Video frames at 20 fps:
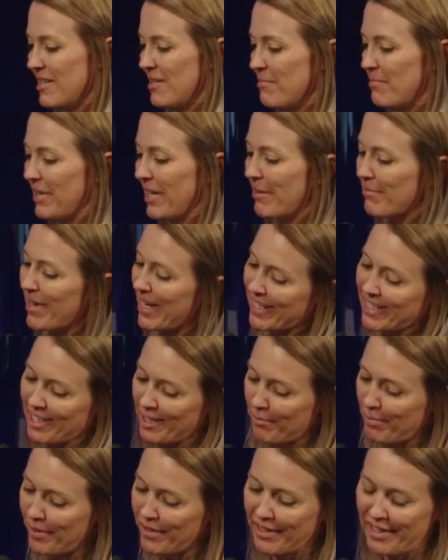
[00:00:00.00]
But I'm not
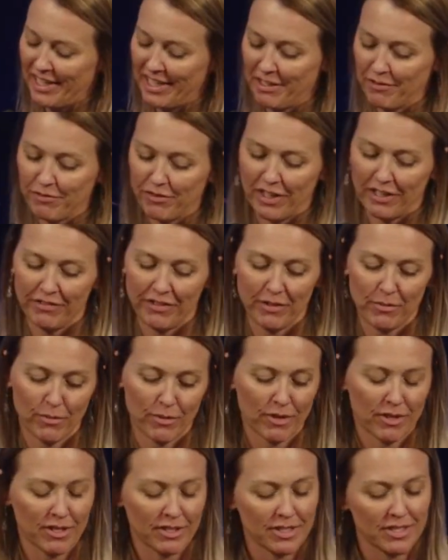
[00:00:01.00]
gonna put any fluffy
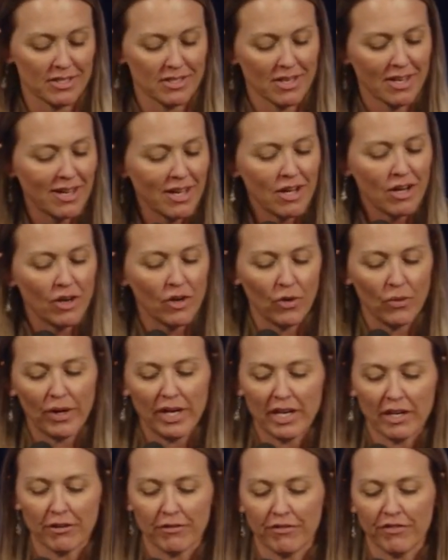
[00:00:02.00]
words. Who
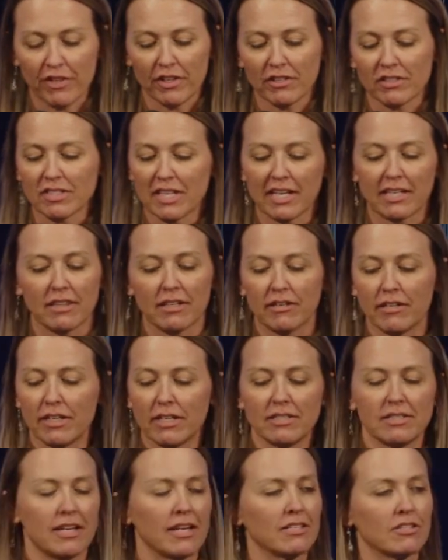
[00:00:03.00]
here feels like they're in
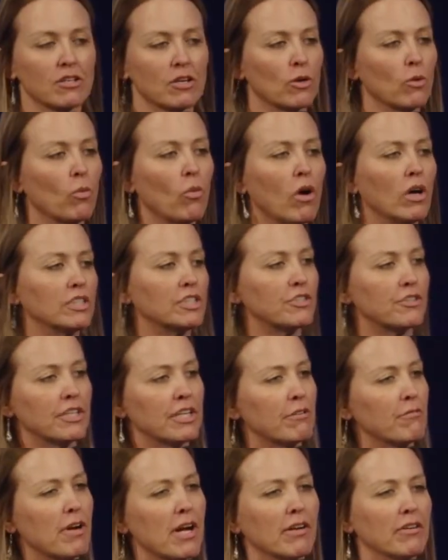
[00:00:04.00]
a desert
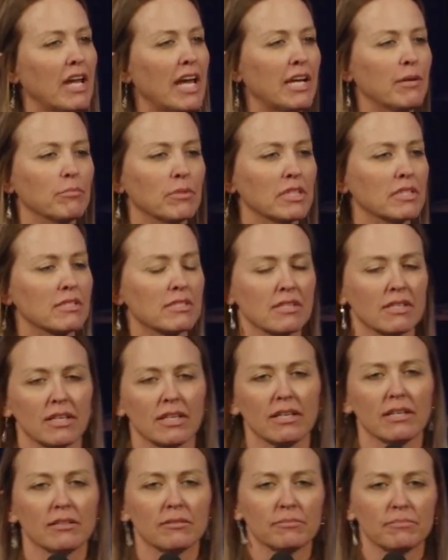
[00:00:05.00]
wandering around
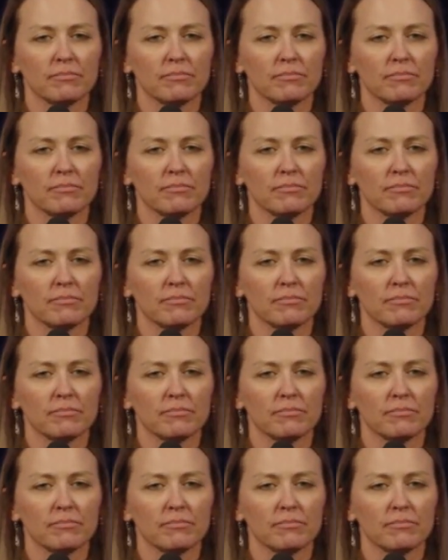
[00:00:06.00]
aimlessly?